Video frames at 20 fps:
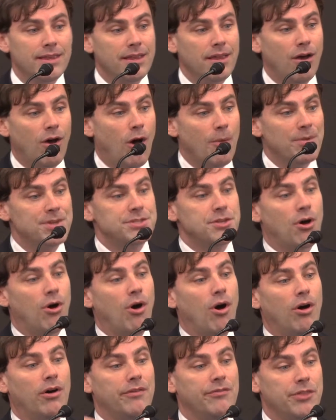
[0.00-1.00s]
Almost
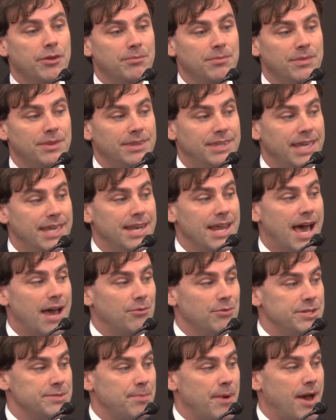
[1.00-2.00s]
all of them did not
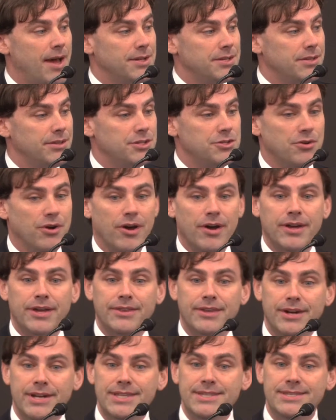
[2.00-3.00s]
respond to the drug,
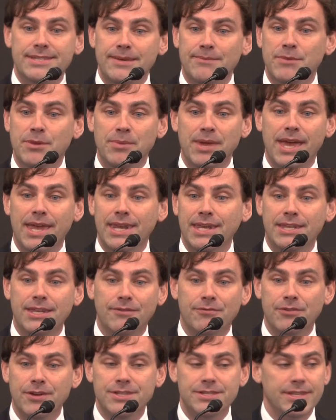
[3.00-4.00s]
and there didn't seem to be any
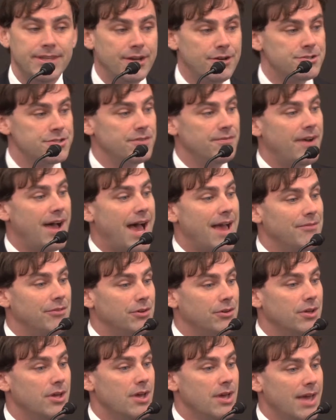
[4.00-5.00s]
difference in their
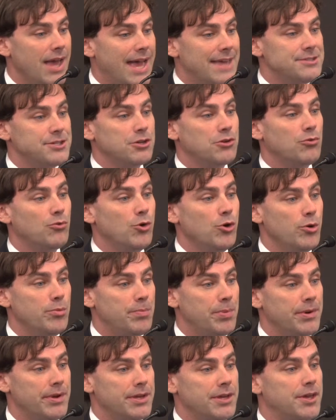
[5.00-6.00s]
survival as a
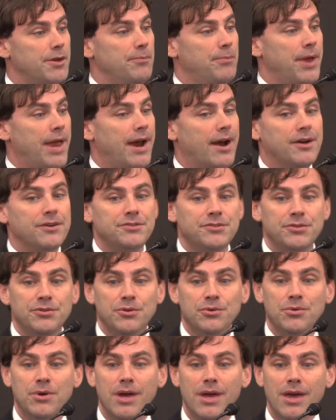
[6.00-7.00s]
group compared
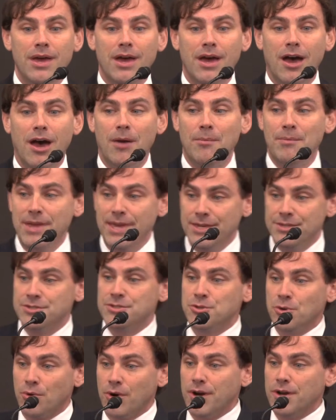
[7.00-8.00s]
to
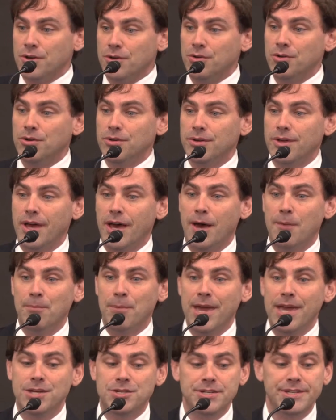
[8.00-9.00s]
historical
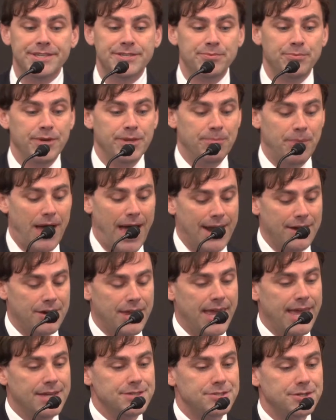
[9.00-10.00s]
patients with bladder
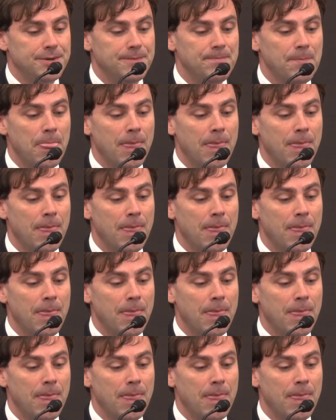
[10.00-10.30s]
cancer.